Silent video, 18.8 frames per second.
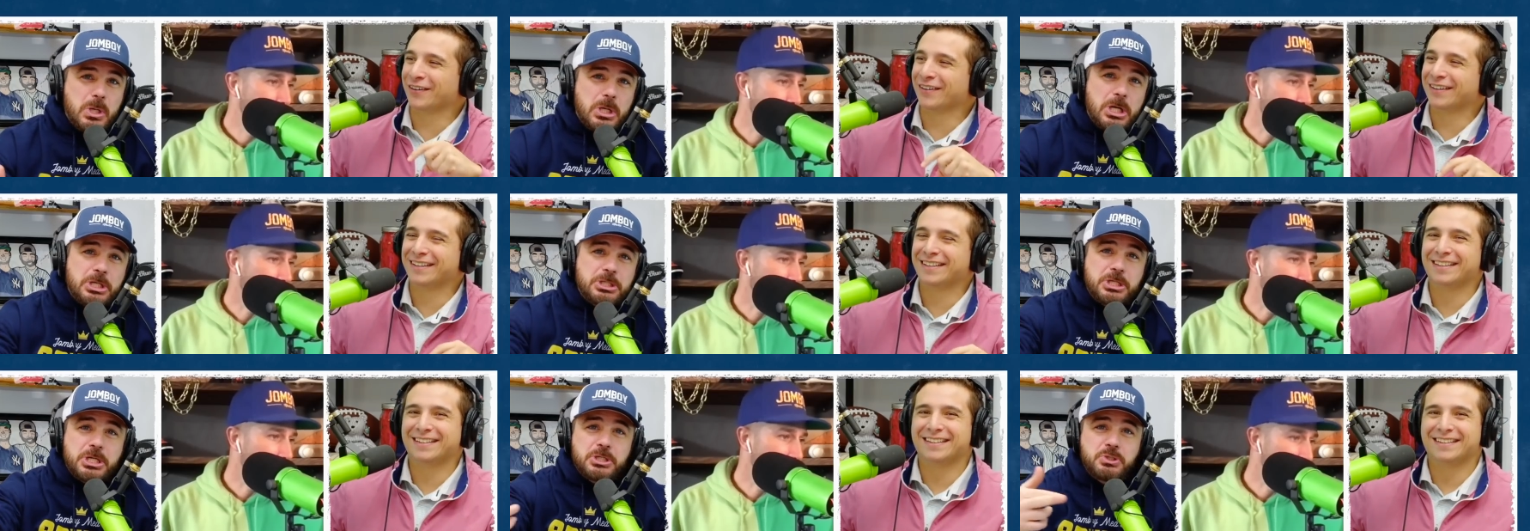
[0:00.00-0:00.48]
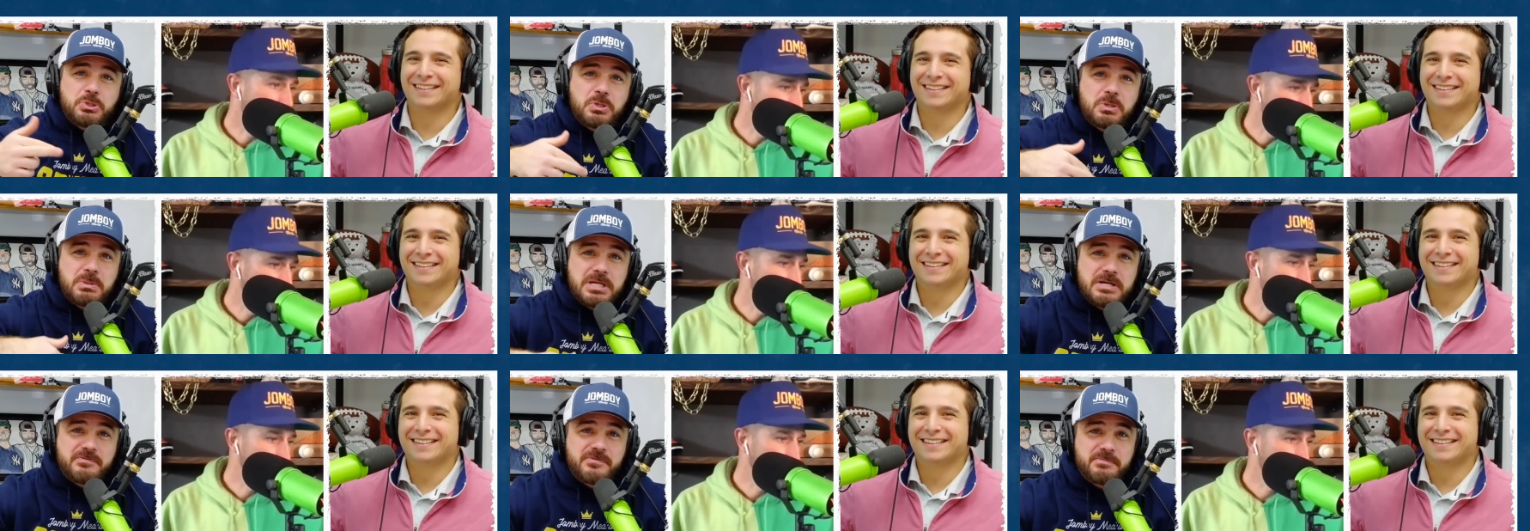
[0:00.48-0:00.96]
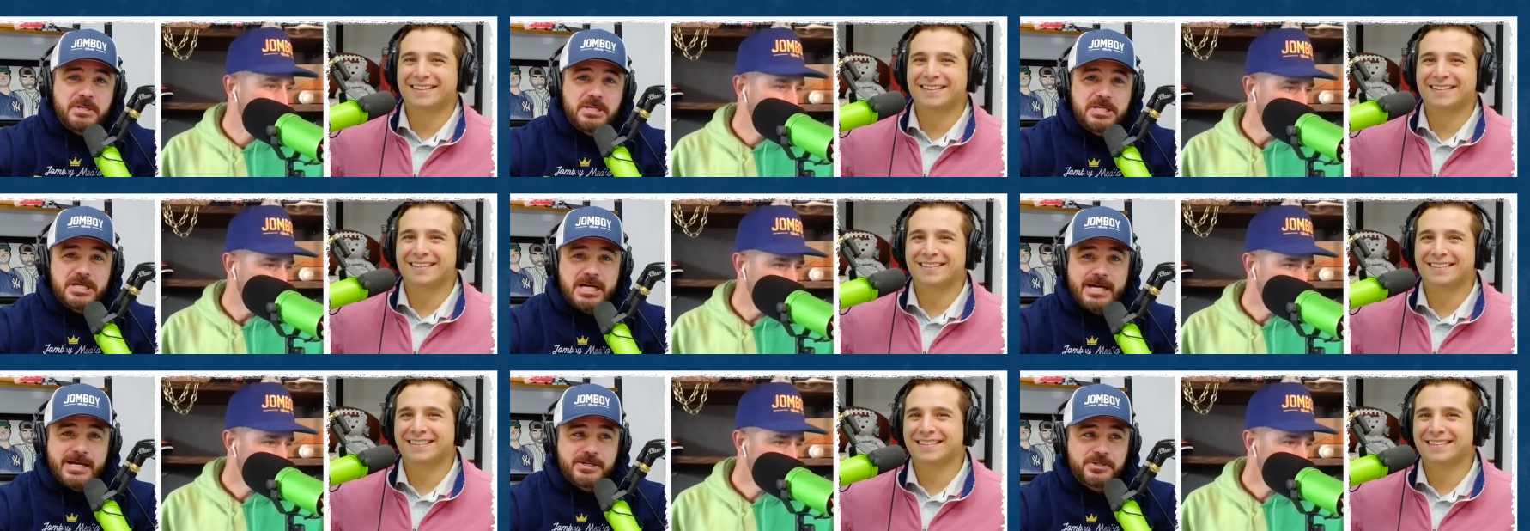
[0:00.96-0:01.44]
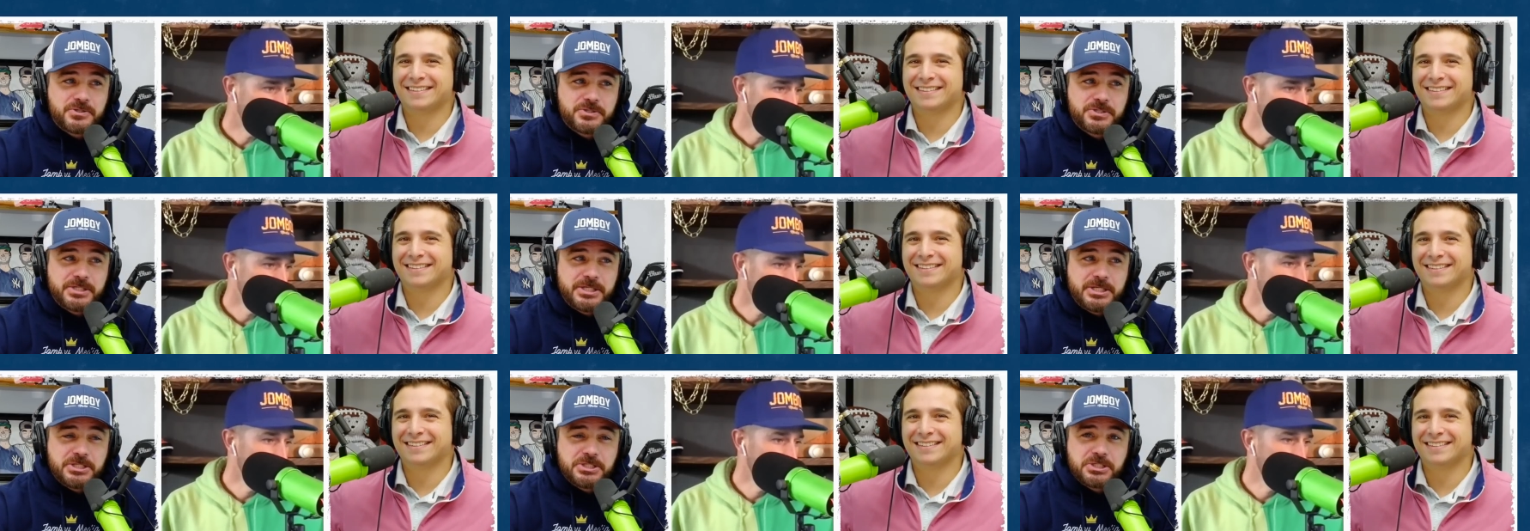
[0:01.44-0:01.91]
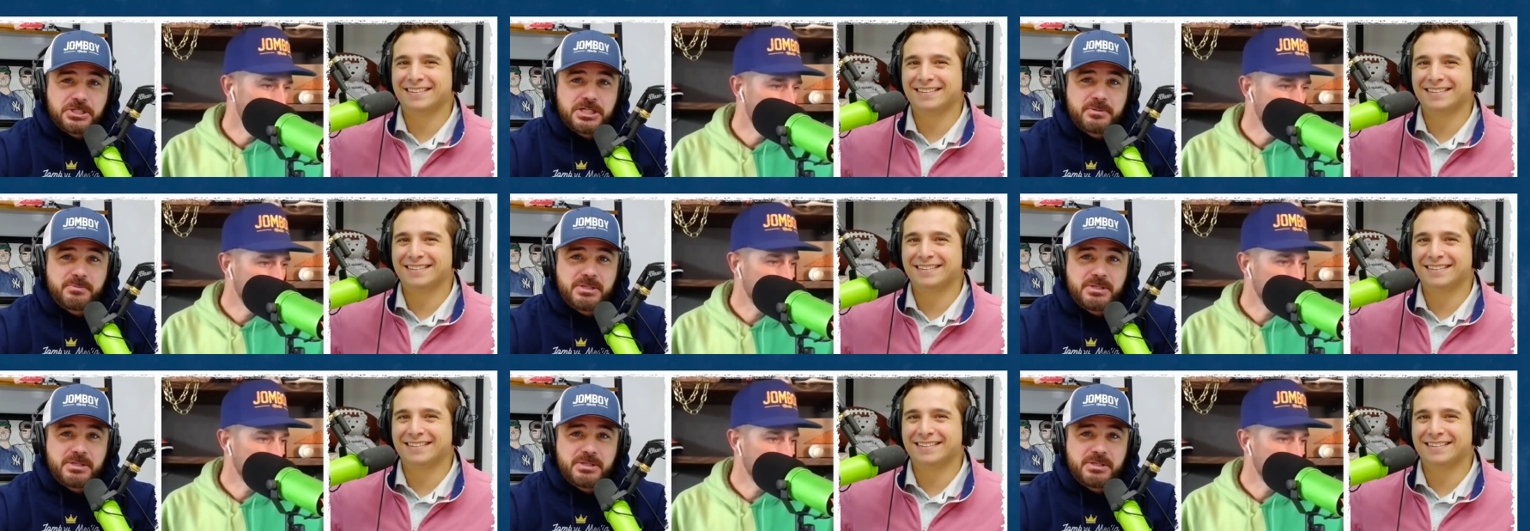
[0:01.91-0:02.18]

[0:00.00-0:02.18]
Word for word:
Speaker 1: We're going to take you away from the Dodgers, and it's going to